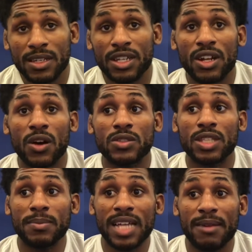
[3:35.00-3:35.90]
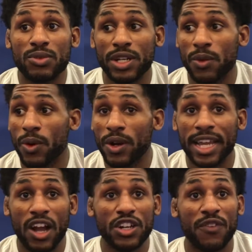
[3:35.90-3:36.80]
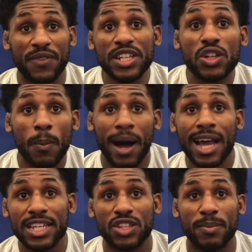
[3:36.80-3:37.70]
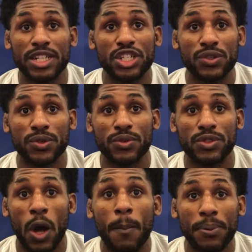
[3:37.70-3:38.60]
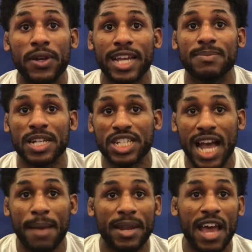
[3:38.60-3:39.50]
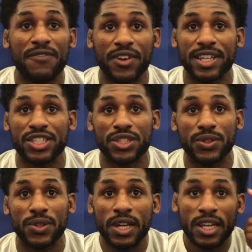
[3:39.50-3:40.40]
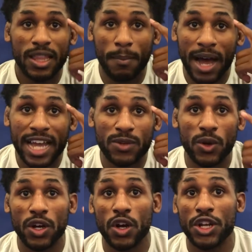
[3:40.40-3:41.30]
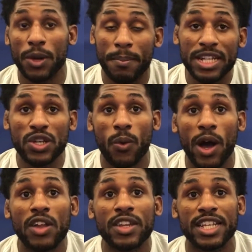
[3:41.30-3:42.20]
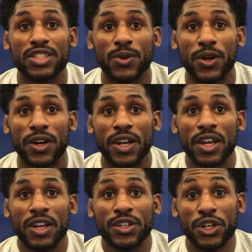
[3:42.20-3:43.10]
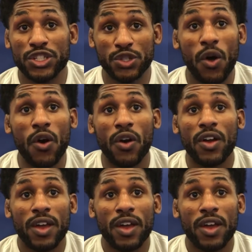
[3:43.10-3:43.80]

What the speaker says: you know, sometimes when you're working on your physical body so much, you don't put as much time and effort into the mind work or your mental wellness or your soul.